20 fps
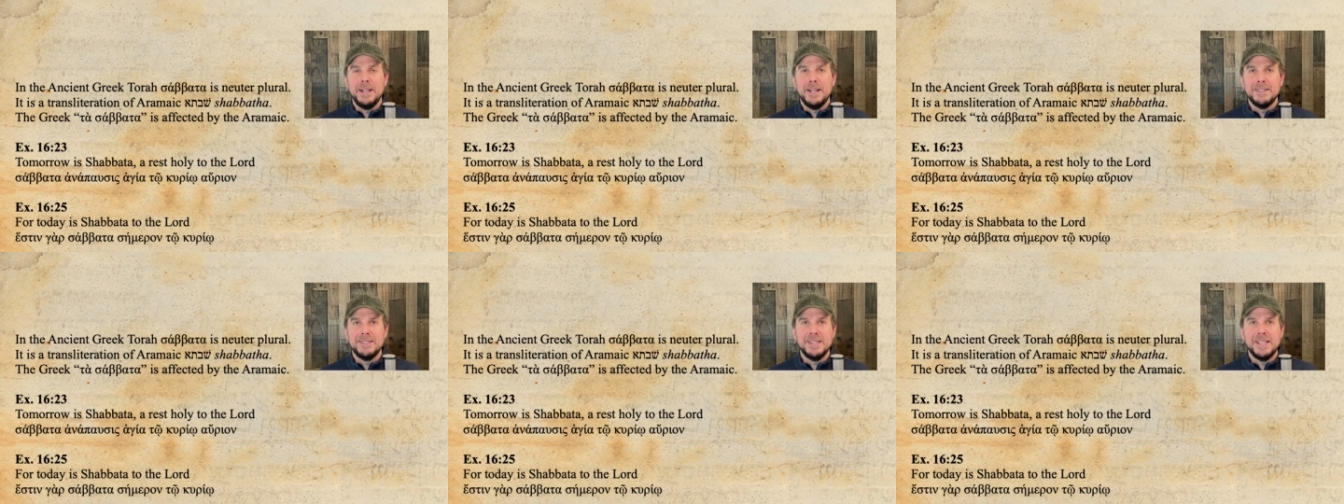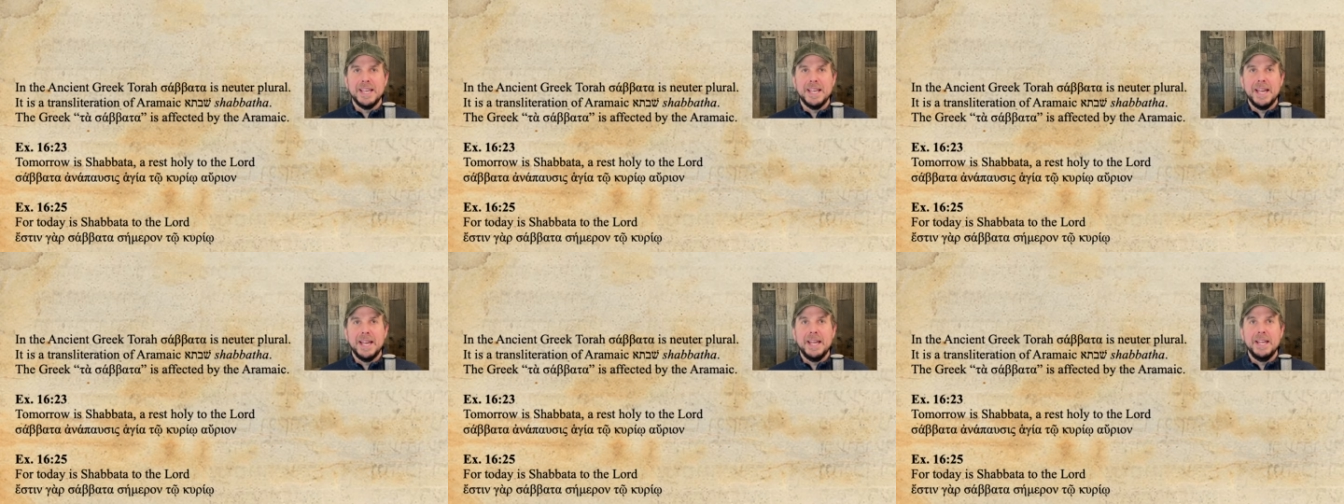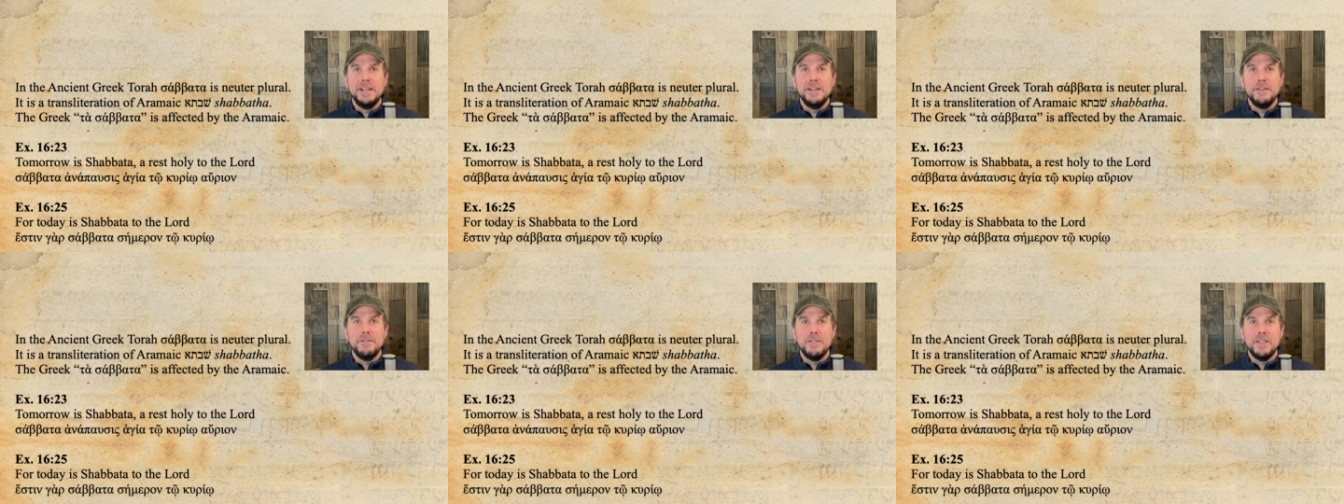as the
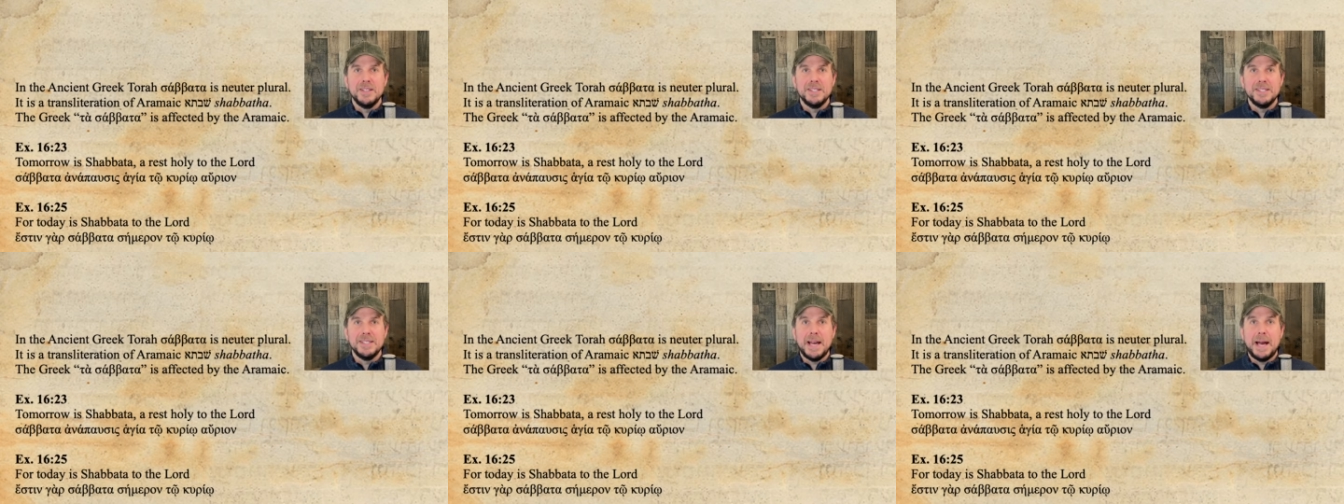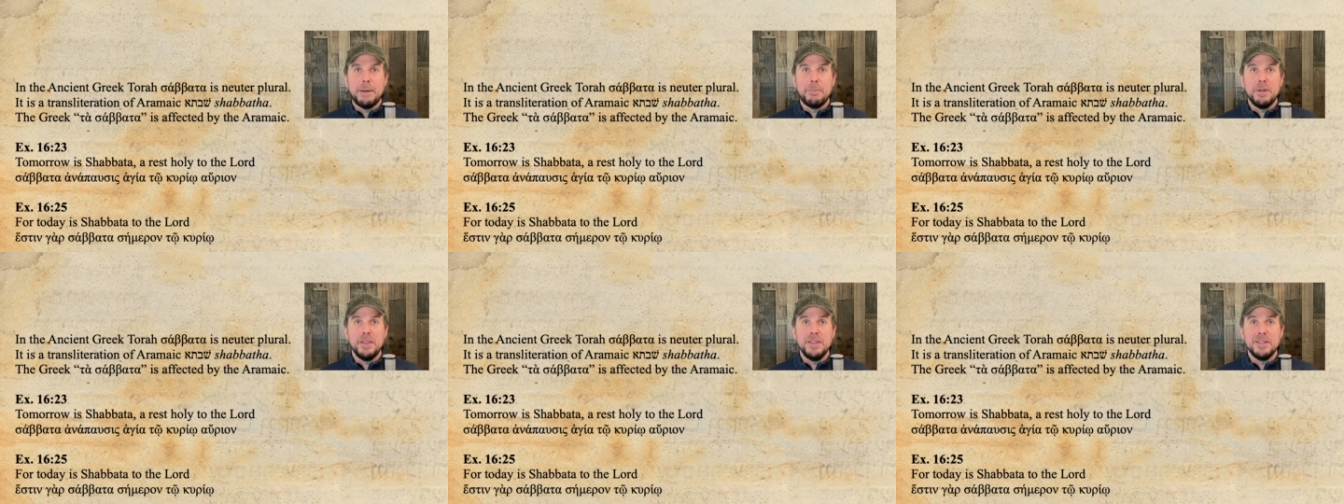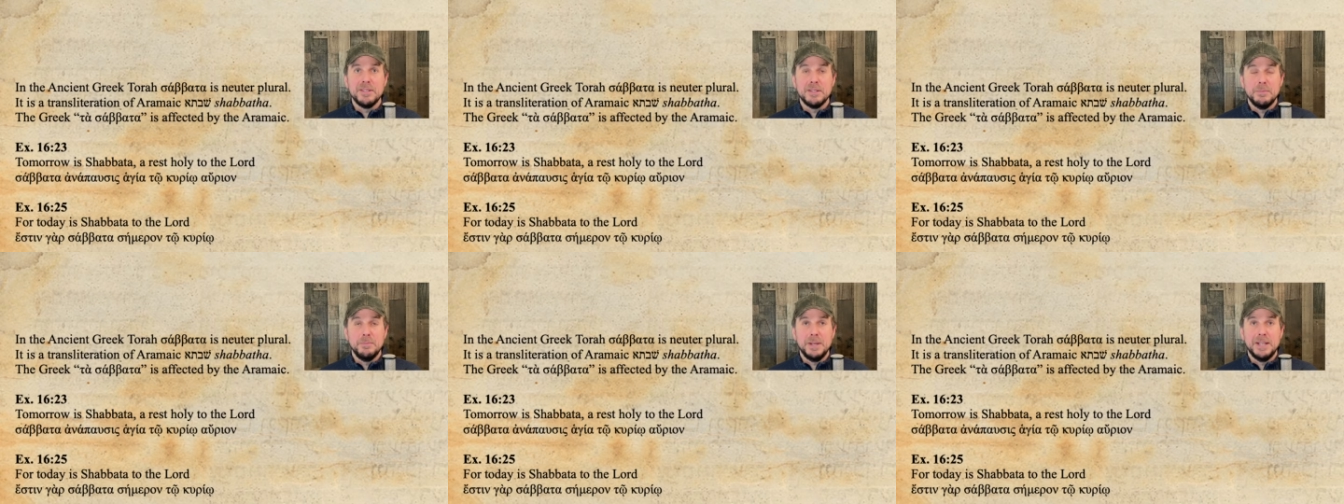end of the
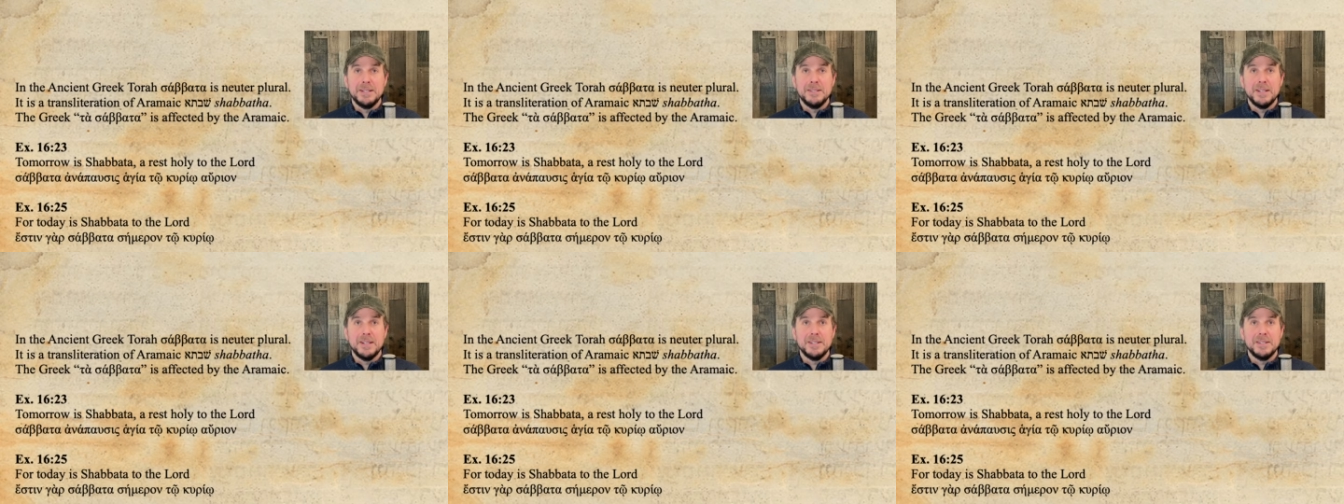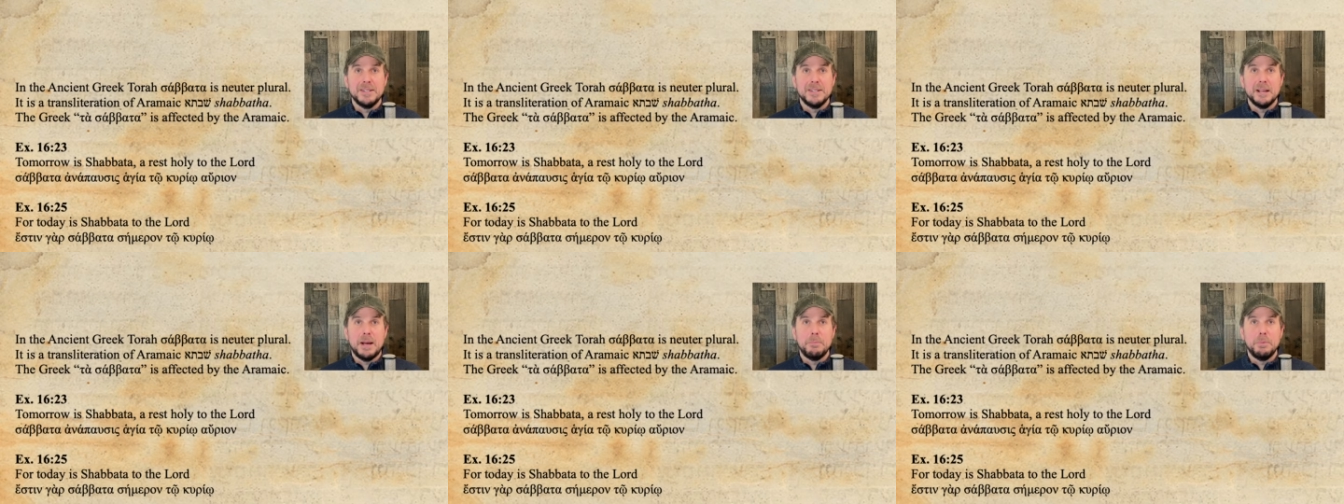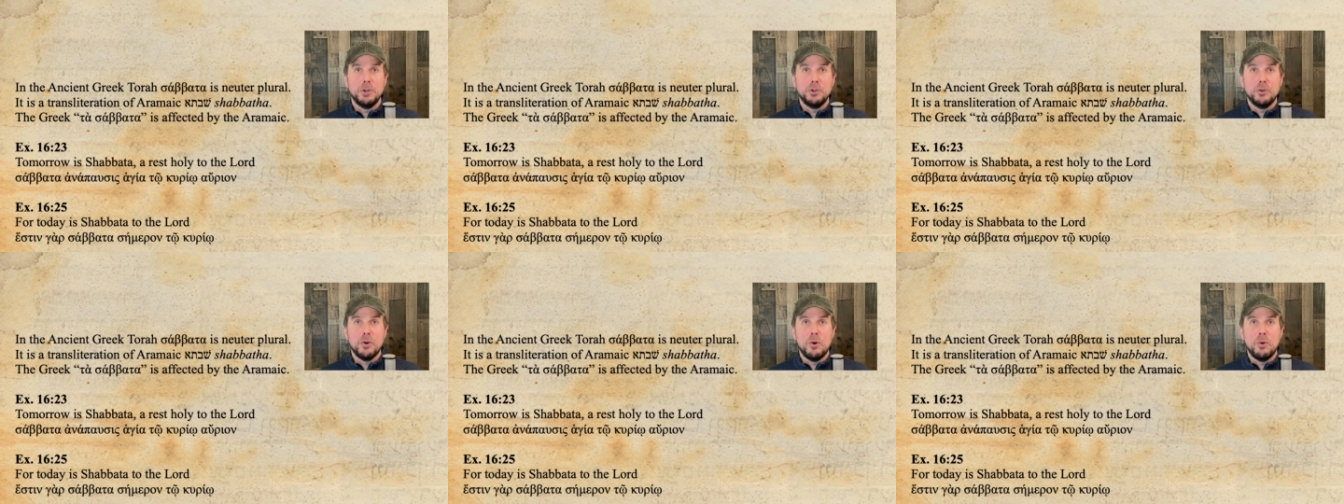Sabbaths, because it's
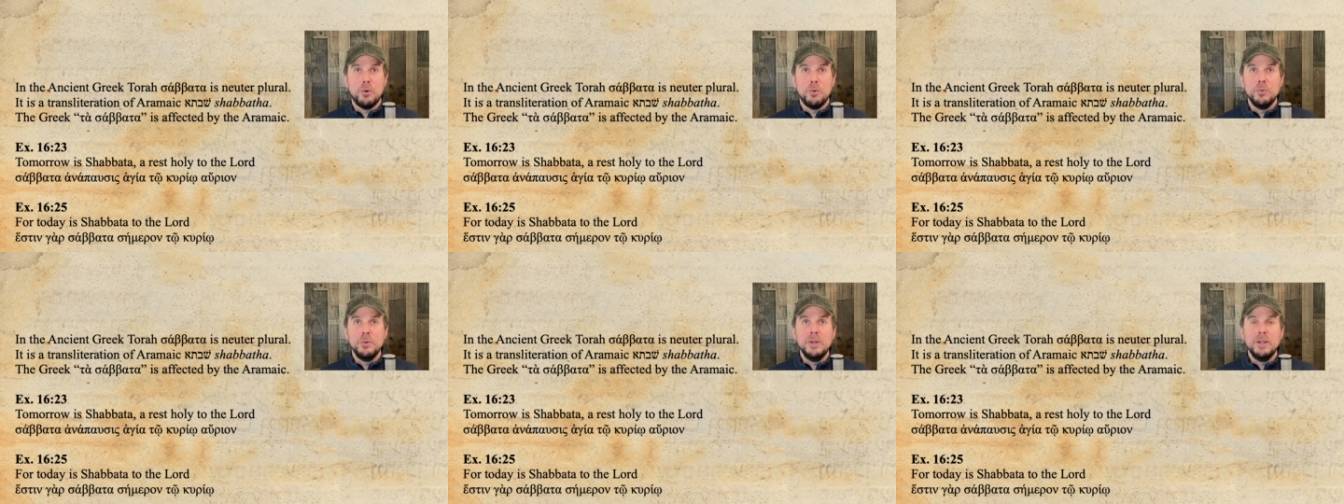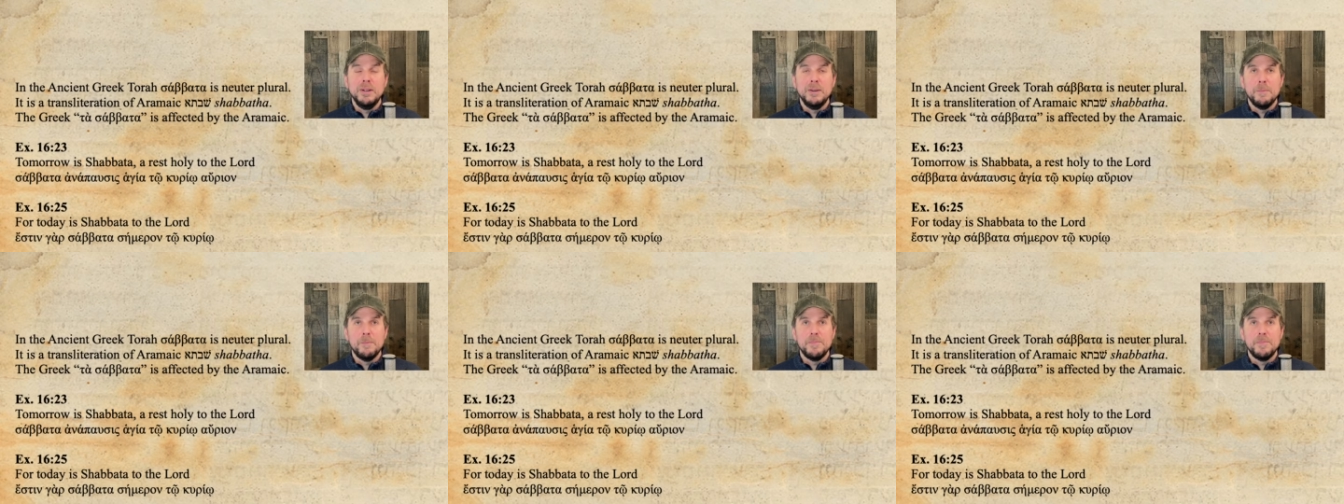Sabbaton